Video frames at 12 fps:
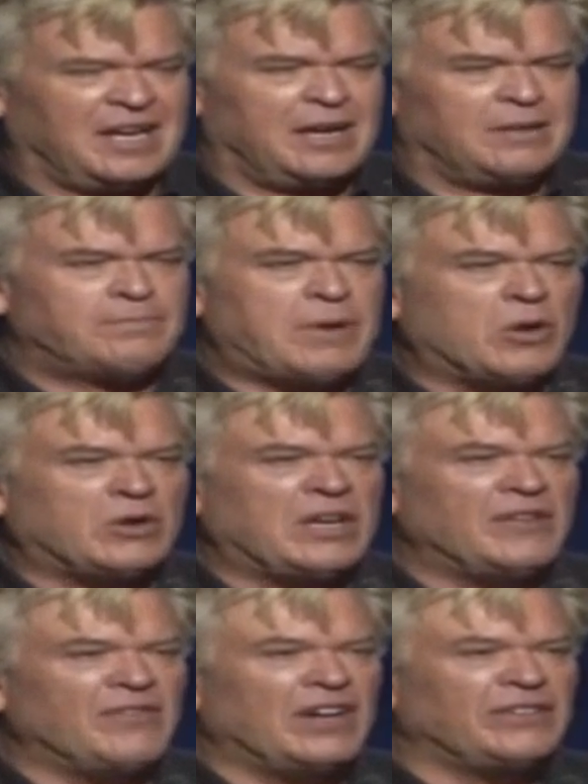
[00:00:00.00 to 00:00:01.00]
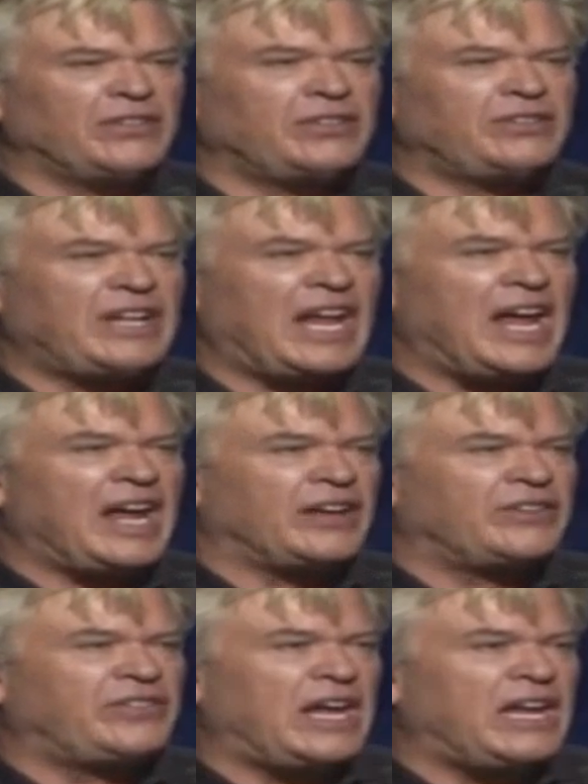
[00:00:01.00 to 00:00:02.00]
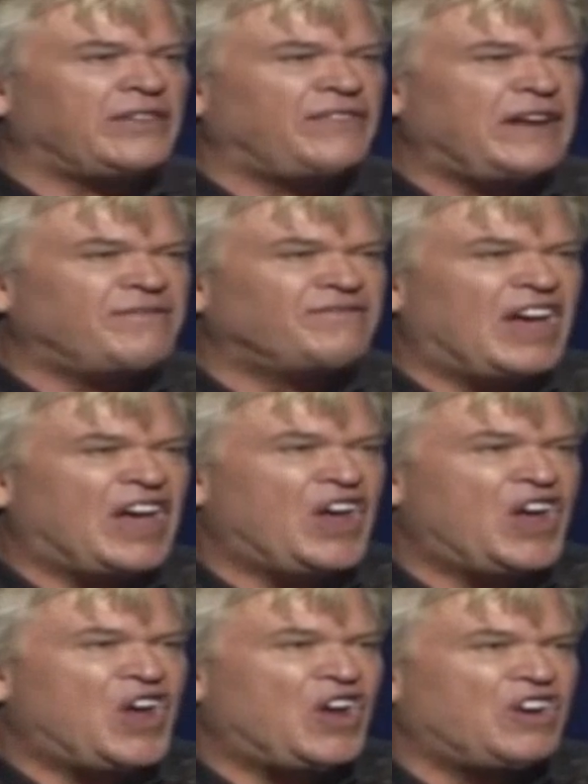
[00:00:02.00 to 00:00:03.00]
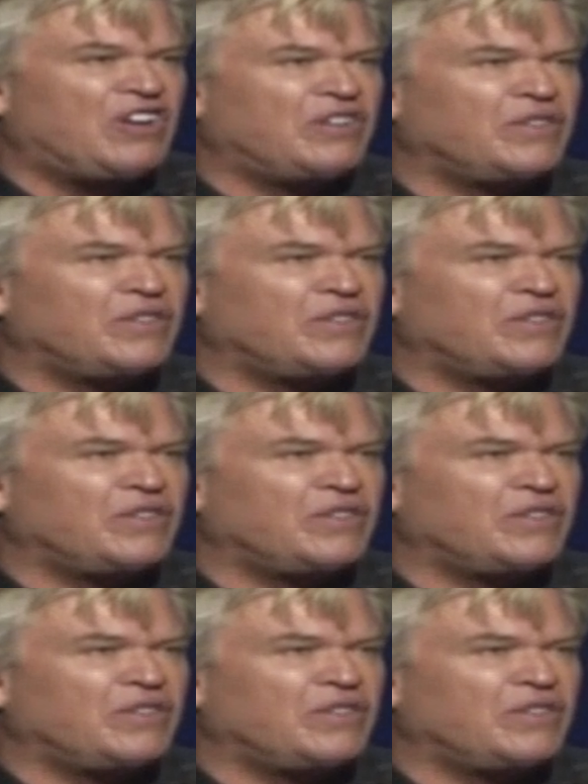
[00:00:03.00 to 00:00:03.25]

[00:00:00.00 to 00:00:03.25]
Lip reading: Poke him with a stick, see if he moves.